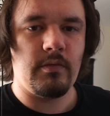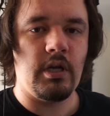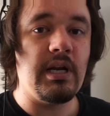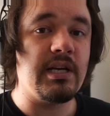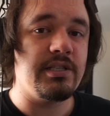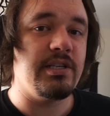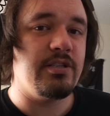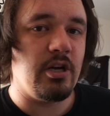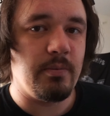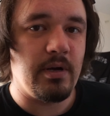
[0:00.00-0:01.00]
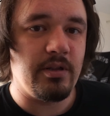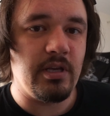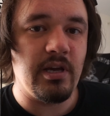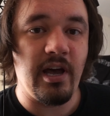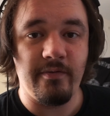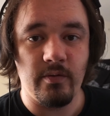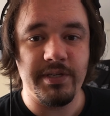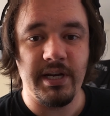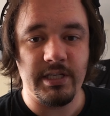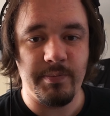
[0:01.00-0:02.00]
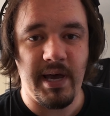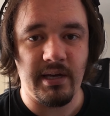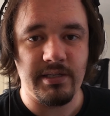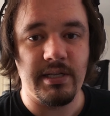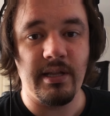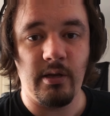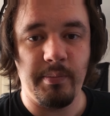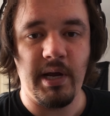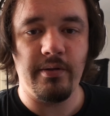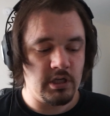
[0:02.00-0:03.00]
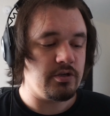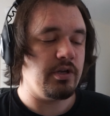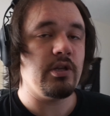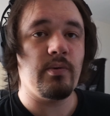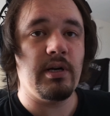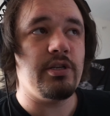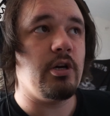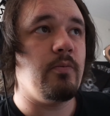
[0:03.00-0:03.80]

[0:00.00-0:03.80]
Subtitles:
Next, let's talk about the iPhone XS Max and then compare them. So the other one I want to